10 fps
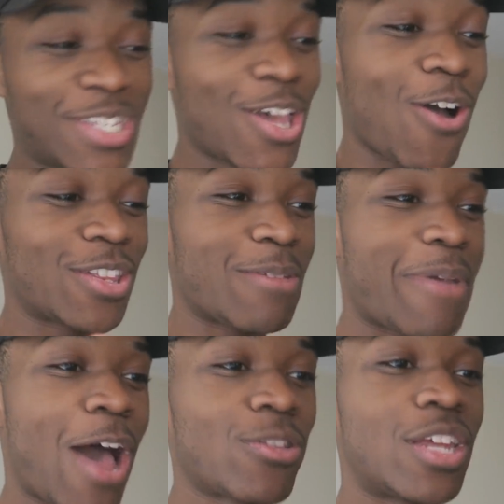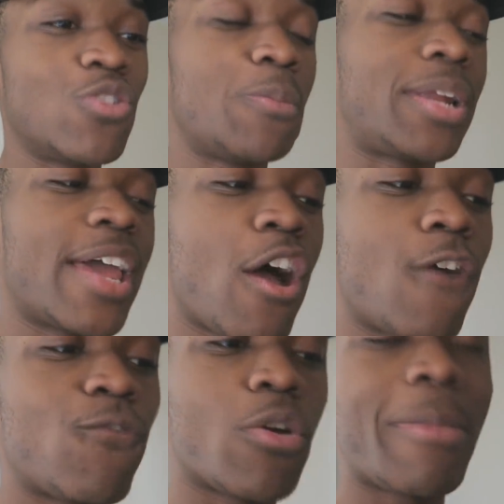We talked about the new
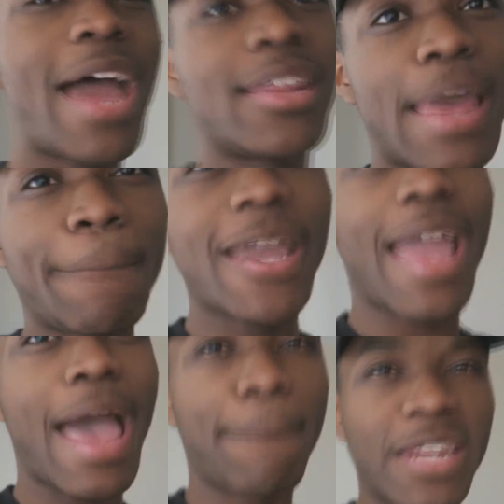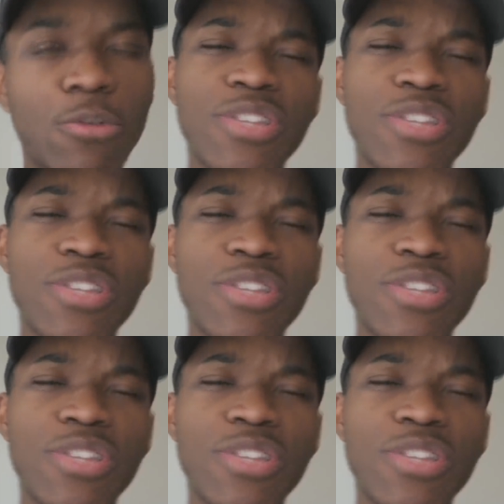playoff format and that may happen.